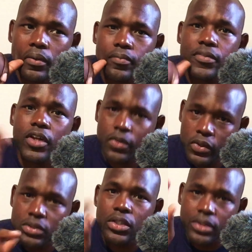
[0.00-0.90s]
there are
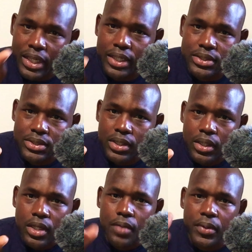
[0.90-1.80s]
those little things,
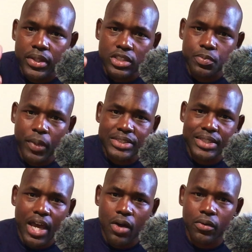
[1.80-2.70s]
but they're spaced
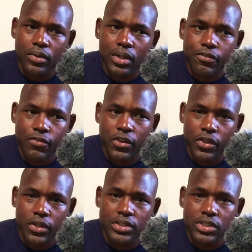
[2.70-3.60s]
out
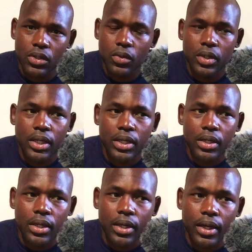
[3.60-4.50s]
further. So
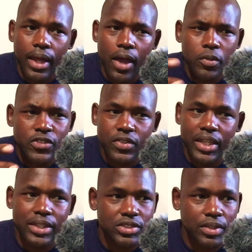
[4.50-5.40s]
I almost feel
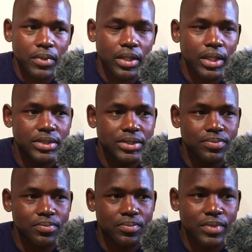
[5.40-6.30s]
like there's something
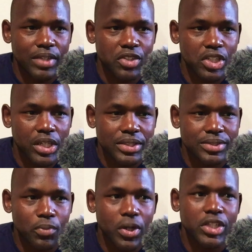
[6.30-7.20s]
that's even
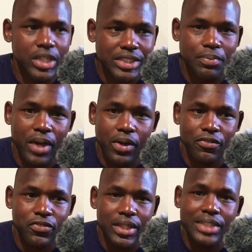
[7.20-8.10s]
more genius about it
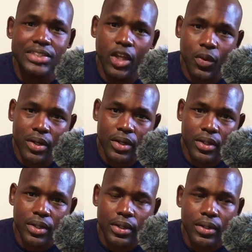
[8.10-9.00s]
feeling slower
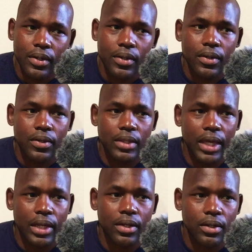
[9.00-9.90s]

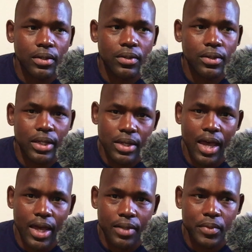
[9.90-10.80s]
than
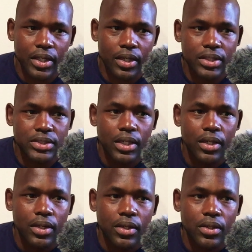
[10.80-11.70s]
not, because
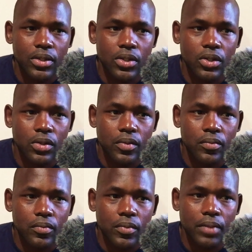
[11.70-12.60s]
you're
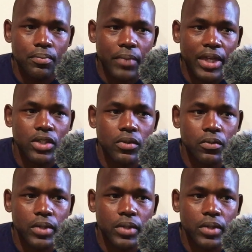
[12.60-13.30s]
caught